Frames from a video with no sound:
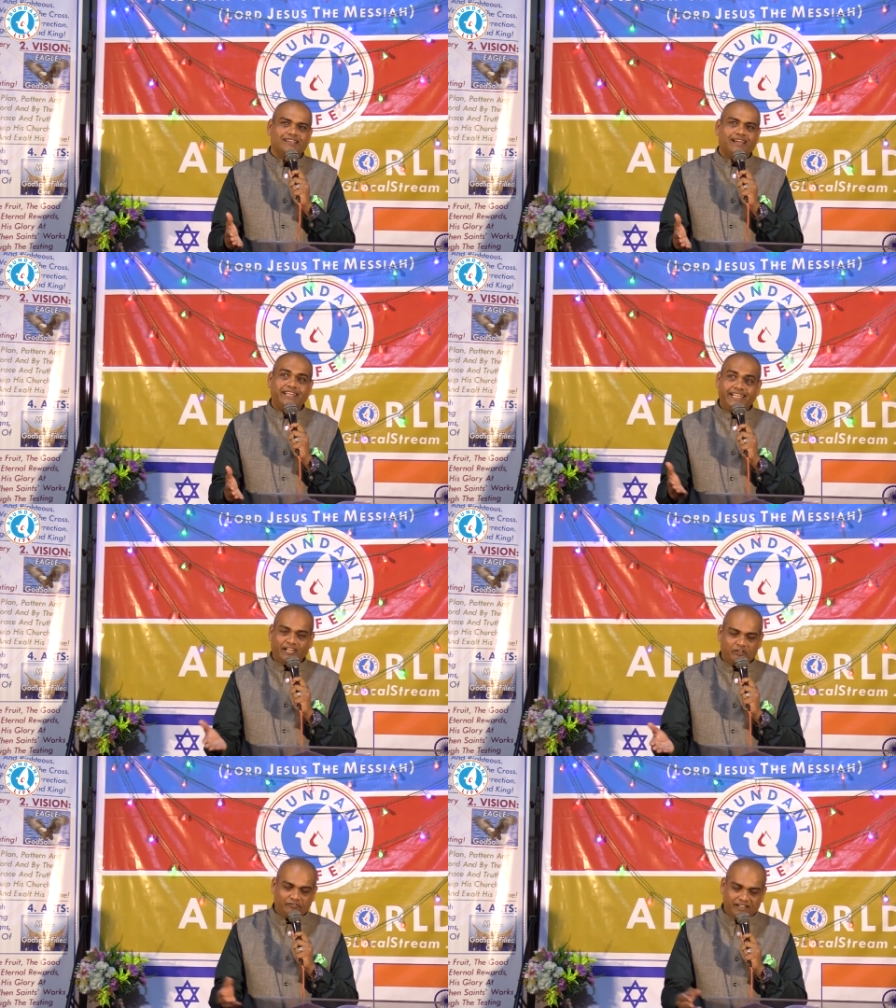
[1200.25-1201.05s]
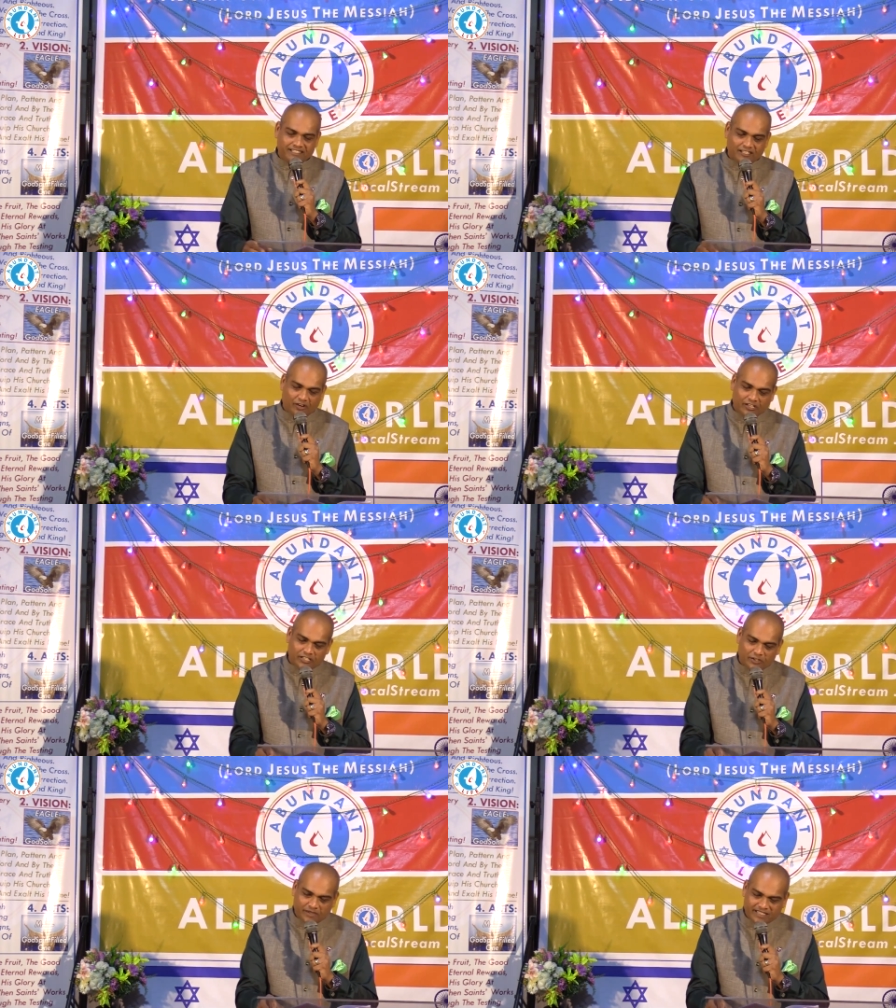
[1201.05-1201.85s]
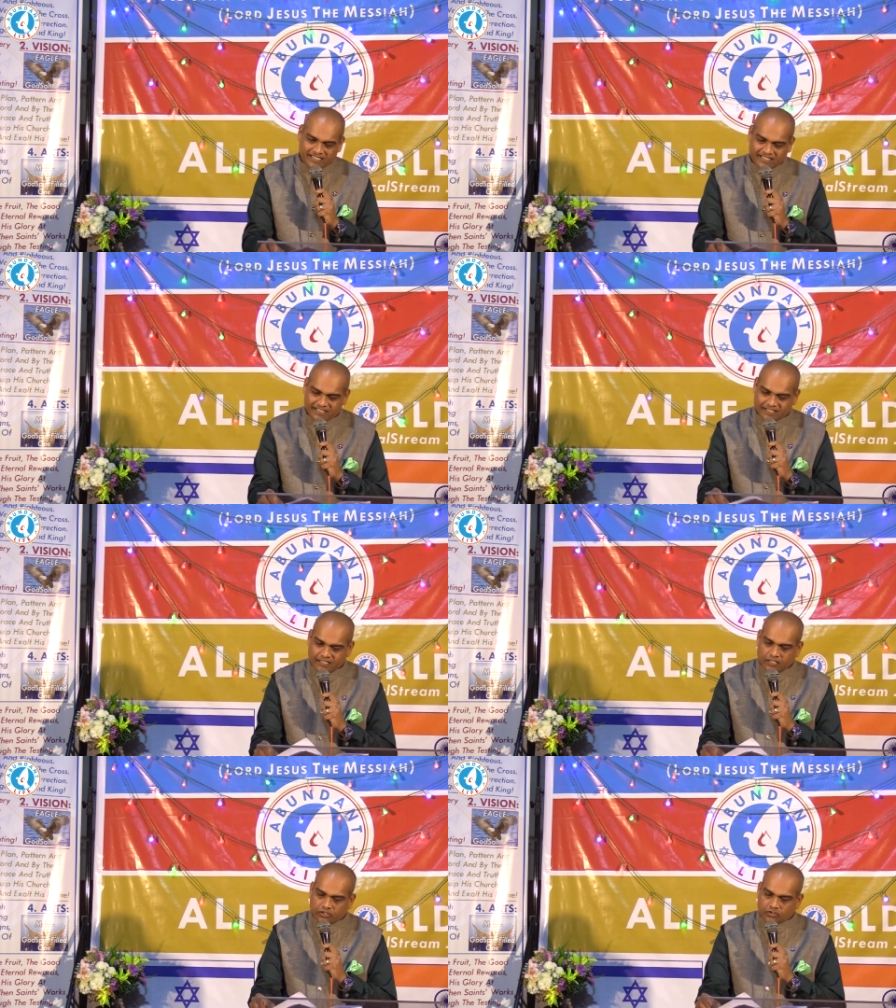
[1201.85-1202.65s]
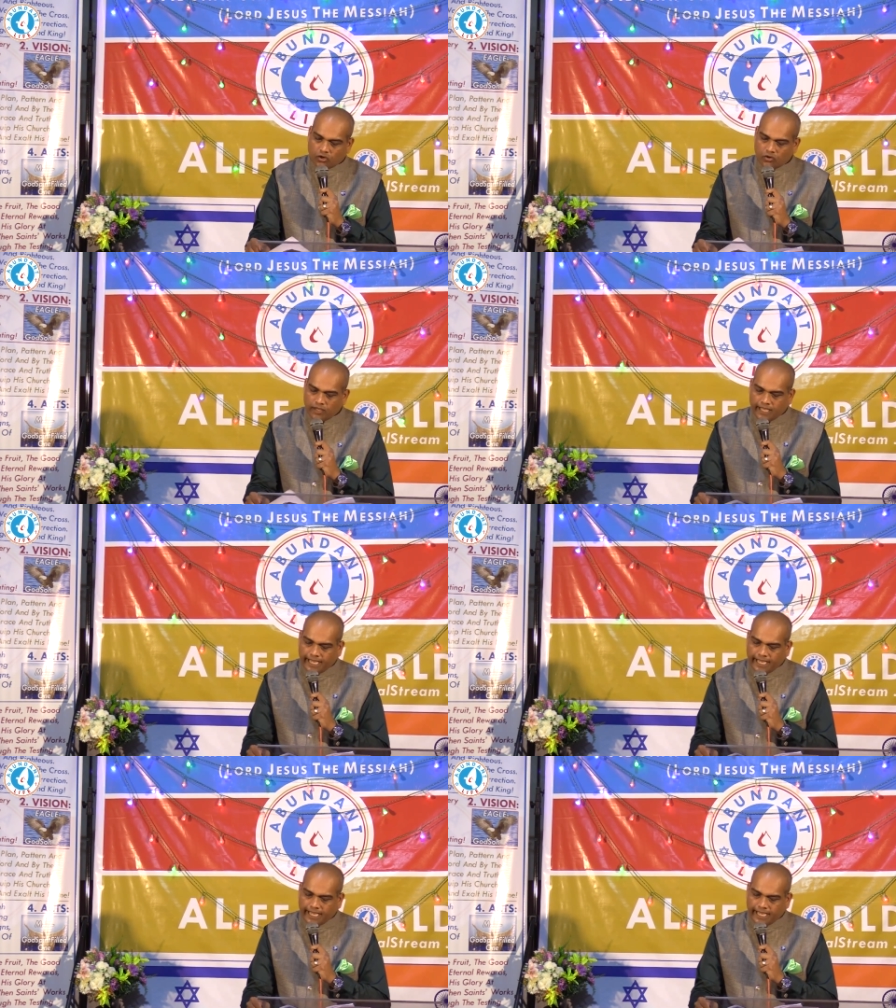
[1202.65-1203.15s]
and he had to face the consequences. So,